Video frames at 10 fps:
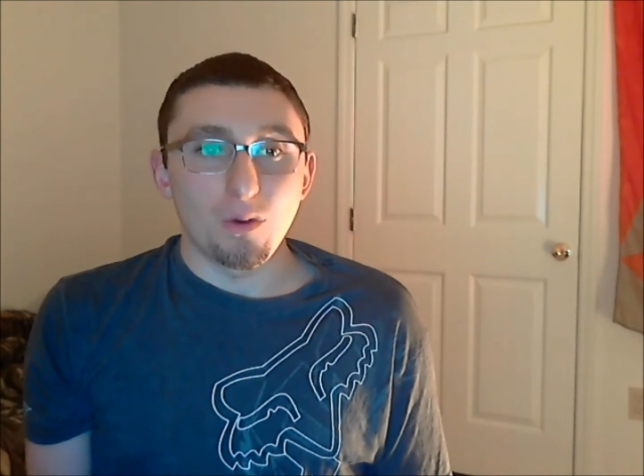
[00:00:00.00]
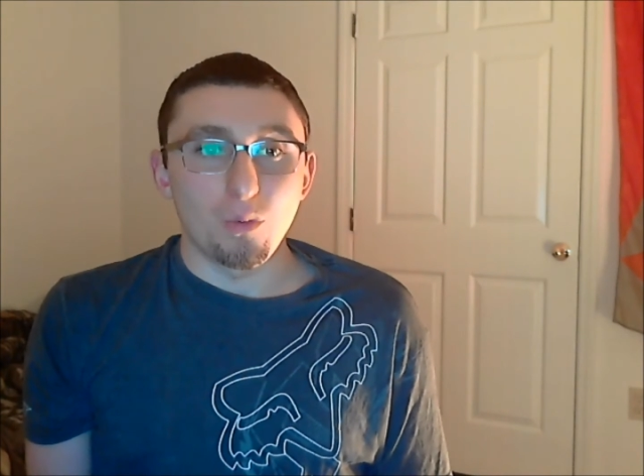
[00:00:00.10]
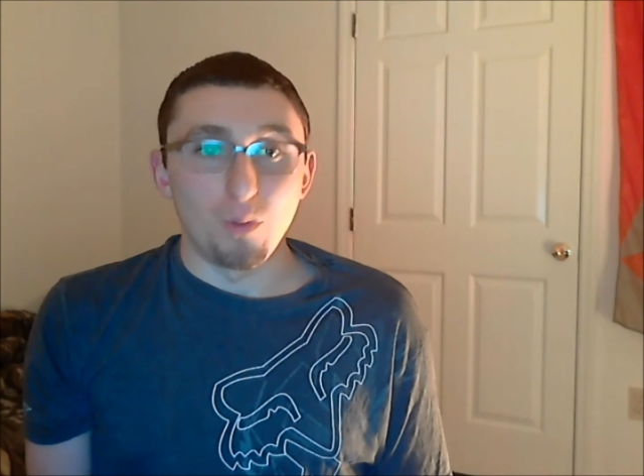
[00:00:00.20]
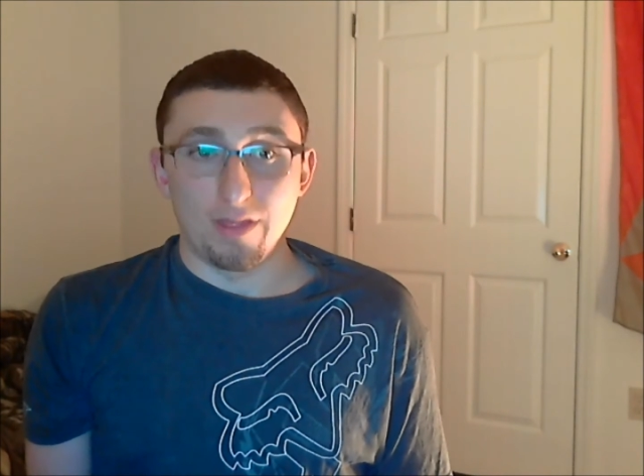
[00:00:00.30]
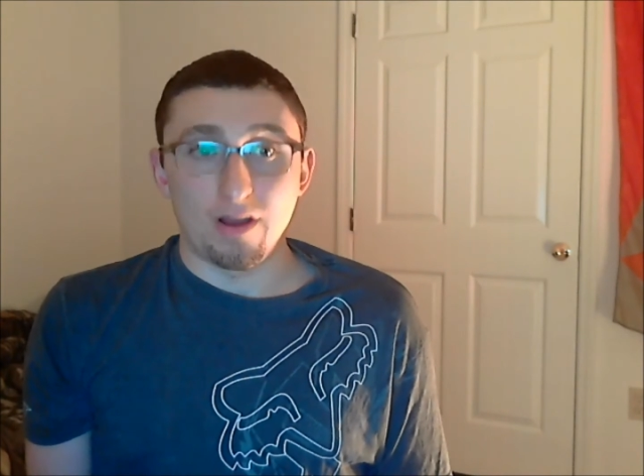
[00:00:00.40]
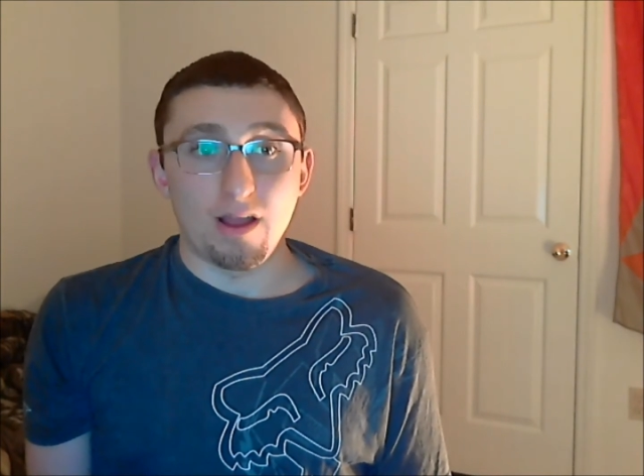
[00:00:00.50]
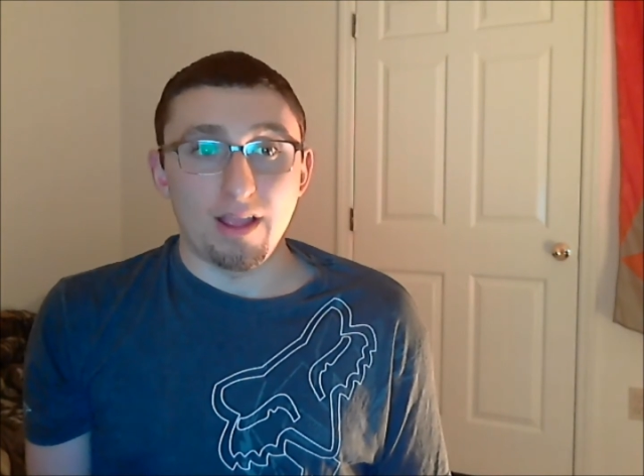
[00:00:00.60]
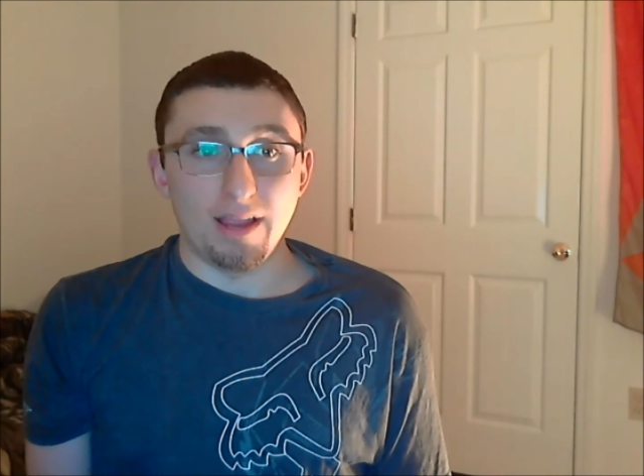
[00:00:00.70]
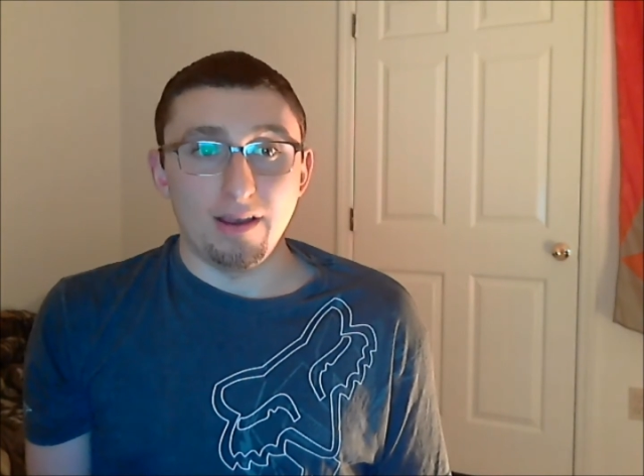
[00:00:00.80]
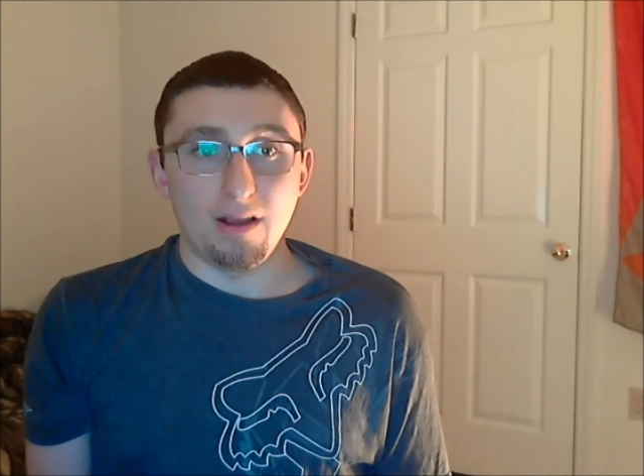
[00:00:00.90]
with
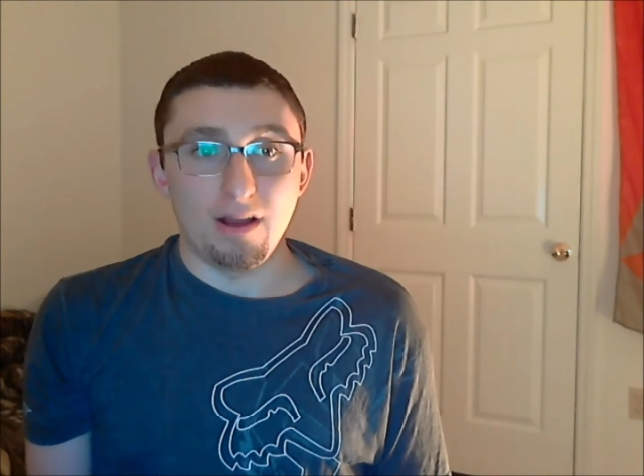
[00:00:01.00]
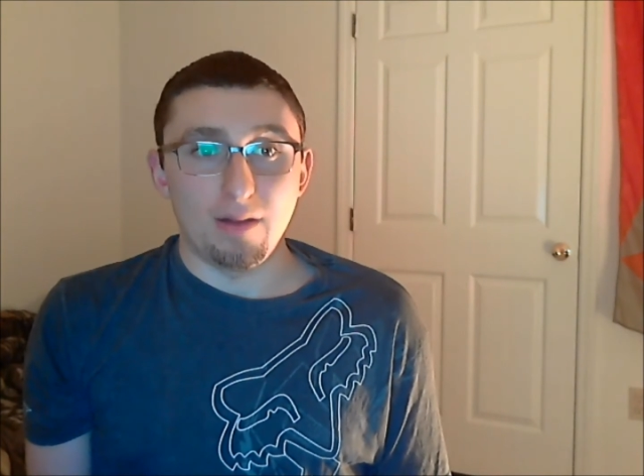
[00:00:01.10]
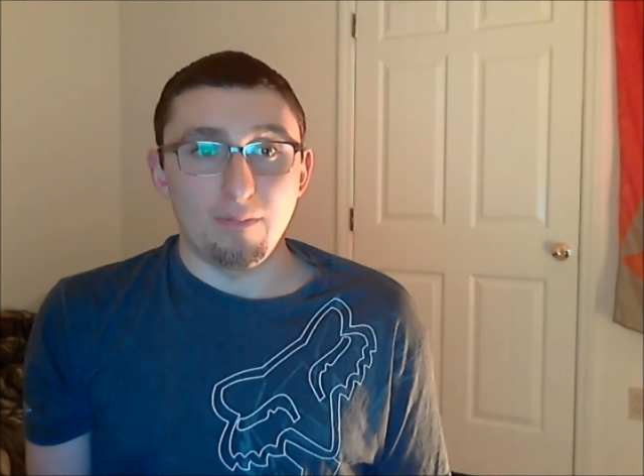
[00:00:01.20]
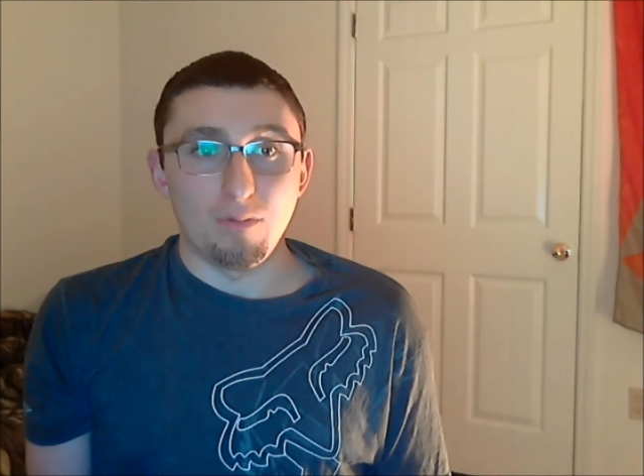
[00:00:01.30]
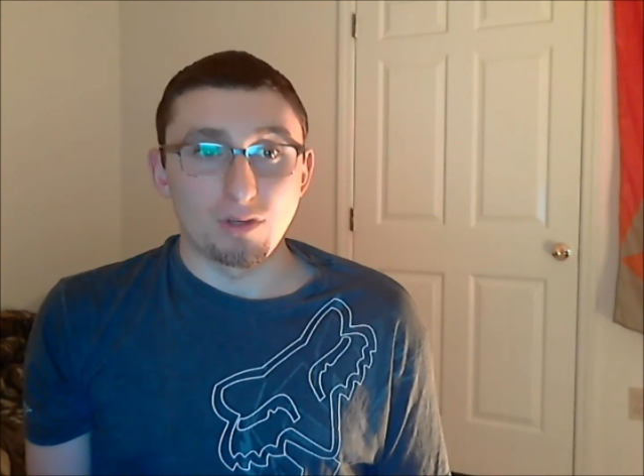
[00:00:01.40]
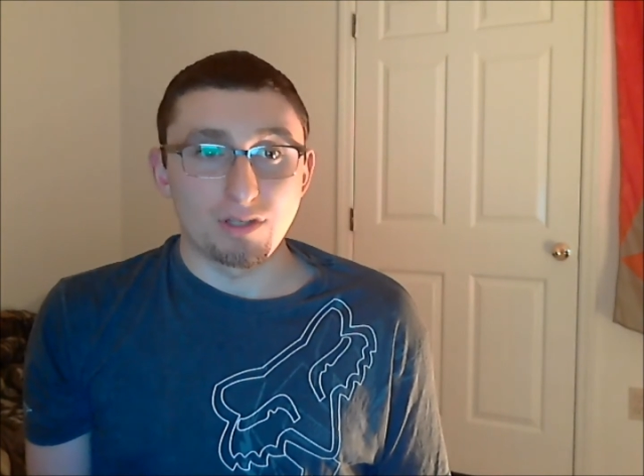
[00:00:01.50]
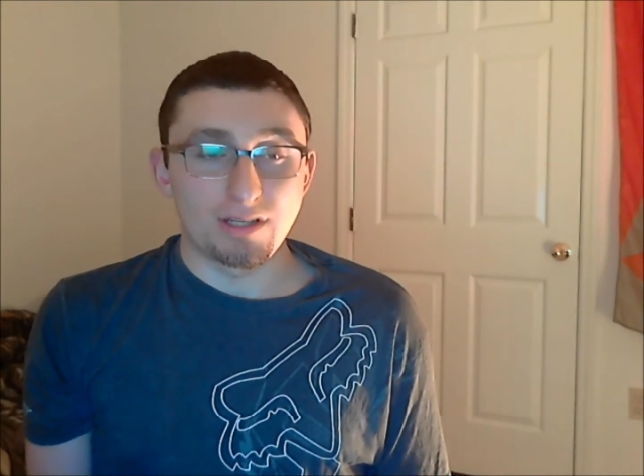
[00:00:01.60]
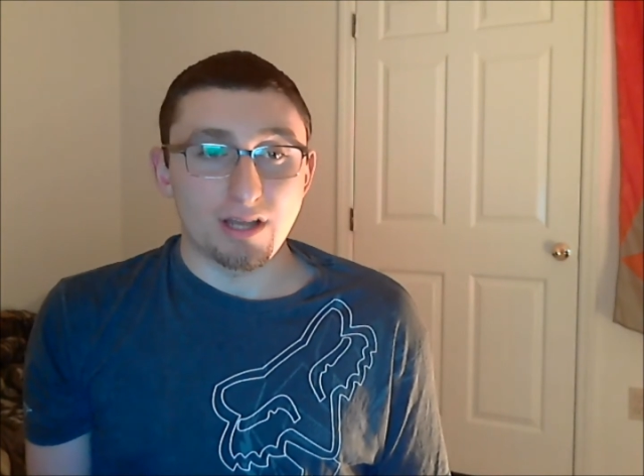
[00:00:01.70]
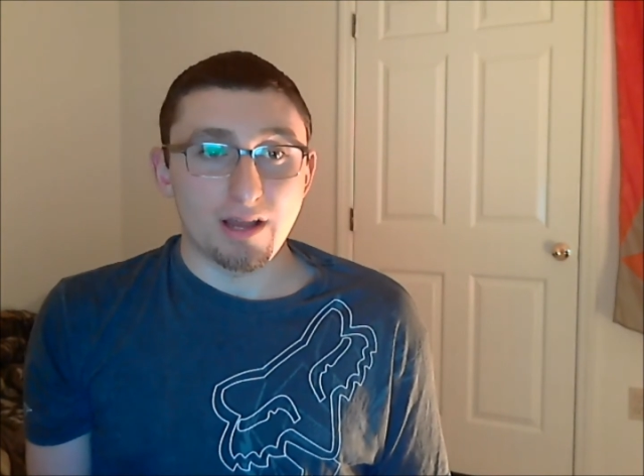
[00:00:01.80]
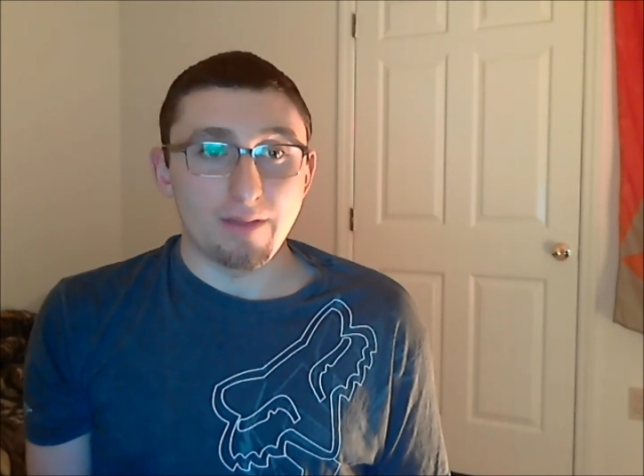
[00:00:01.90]
height most of the
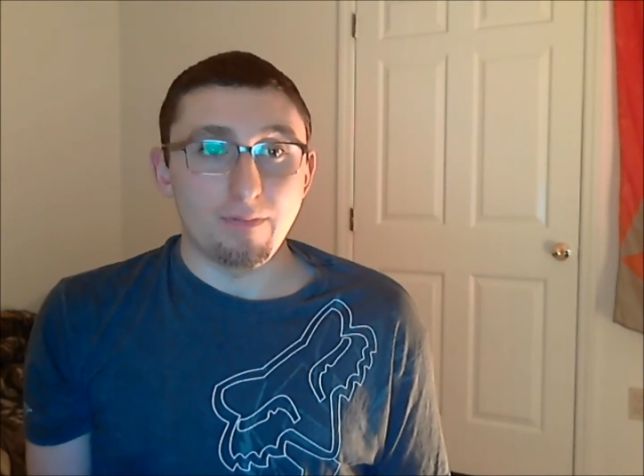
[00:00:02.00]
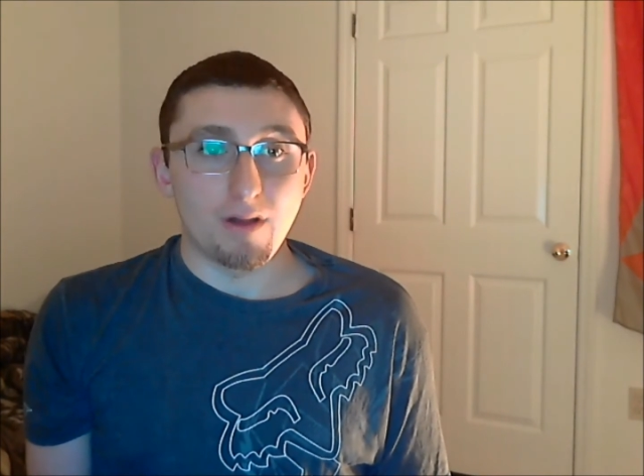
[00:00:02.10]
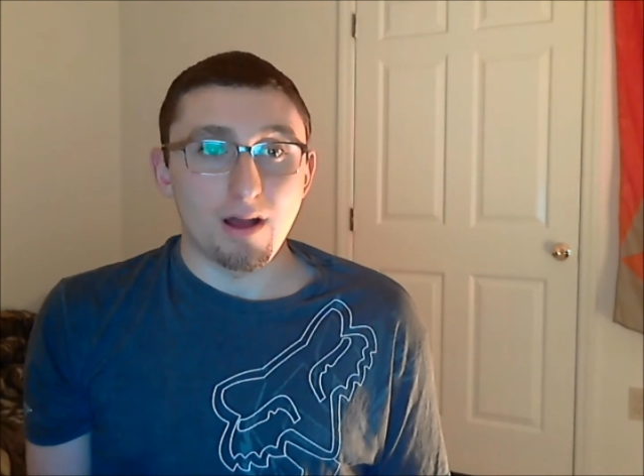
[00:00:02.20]
time